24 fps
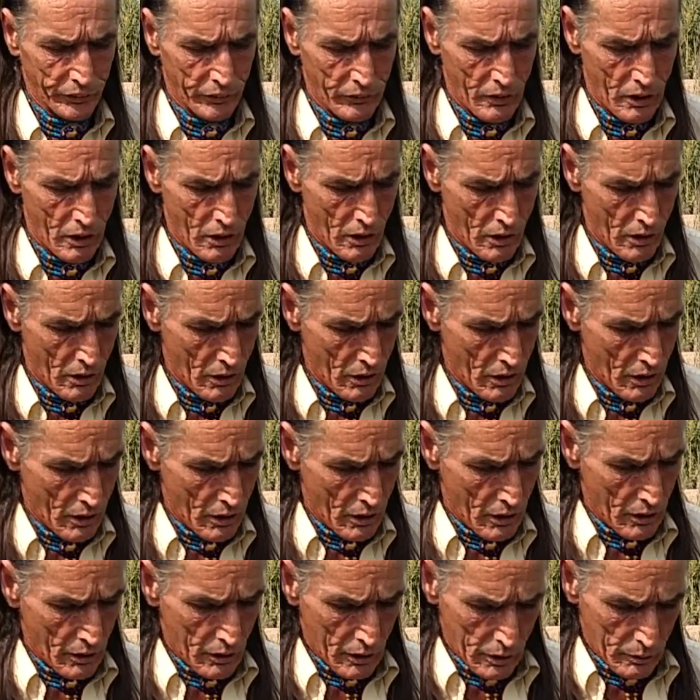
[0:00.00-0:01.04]

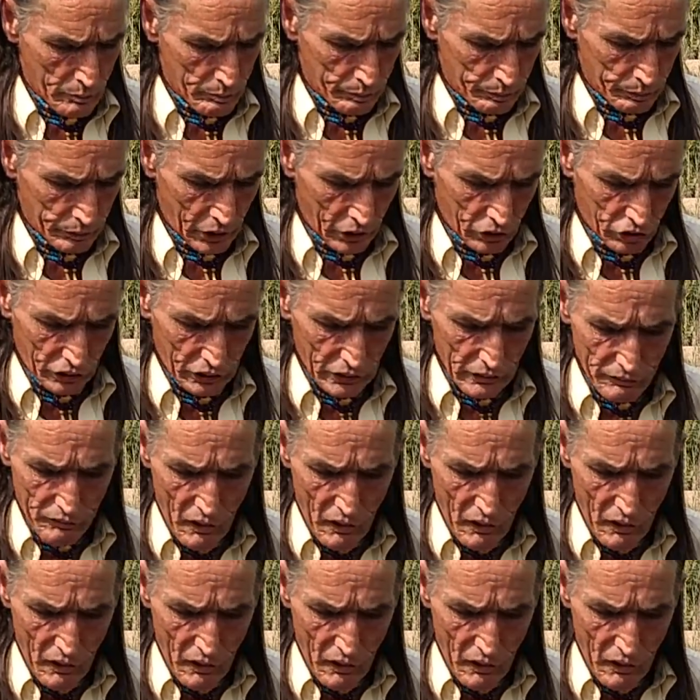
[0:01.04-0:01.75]
You see the